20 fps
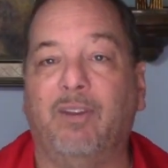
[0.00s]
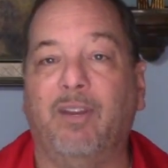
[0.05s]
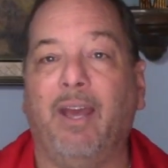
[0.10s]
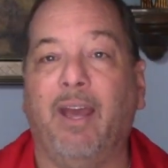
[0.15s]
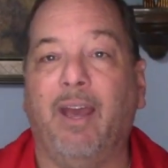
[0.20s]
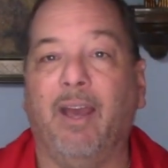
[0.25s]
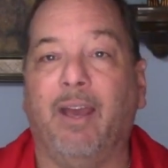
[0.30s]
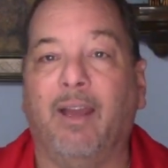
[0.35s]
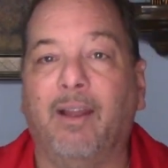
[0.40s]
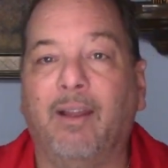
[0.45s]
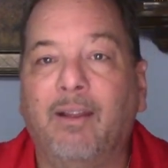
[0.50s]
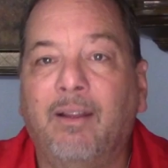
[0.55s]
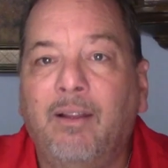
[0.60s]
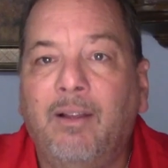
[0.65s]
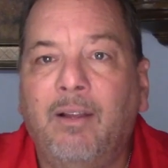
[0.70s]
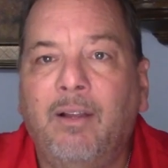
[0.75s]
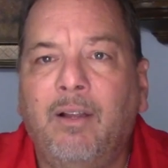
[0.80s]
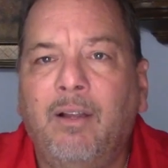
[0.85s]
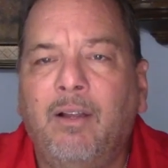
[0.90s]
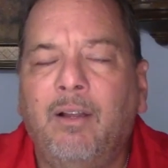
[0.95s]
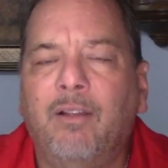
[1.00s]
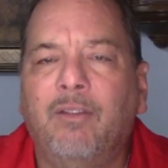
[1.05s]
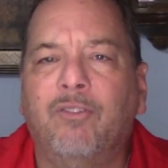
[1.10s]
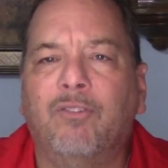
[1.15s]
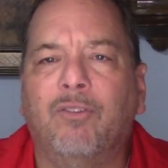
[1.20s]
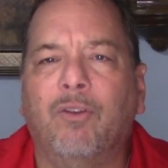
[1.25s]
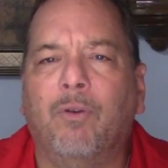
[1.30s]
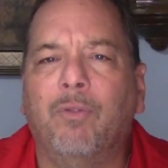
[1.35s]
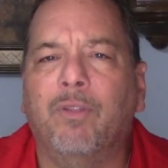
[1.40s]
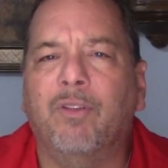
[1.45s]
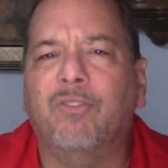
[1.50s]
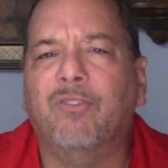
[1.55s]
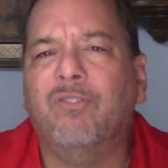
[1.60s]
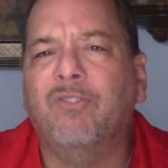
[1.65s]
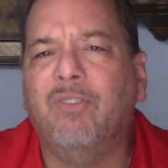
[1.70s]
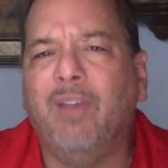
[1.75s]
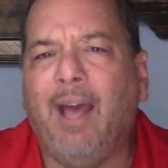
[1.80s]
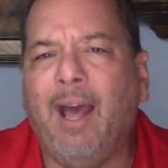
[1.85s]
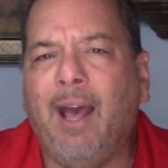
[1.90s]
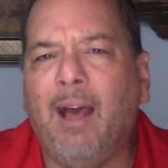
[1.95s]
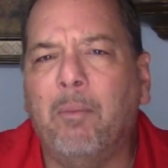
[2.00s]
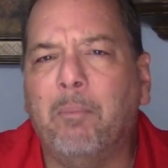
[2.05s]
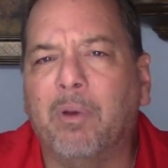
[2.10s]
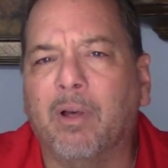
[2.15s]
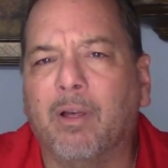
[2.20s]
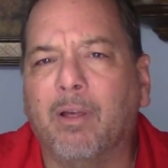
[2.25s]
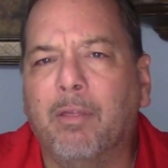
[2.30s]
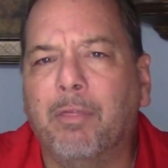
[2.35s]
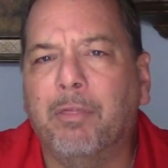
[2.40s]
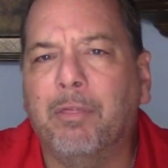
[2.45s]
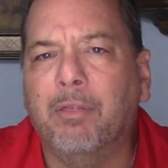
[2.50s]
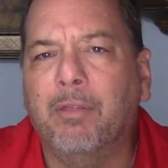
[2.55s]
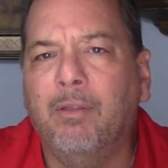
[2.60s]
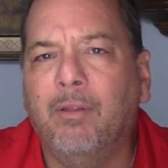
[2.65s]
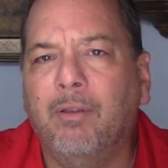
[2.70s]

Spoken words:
day. So the Sabbath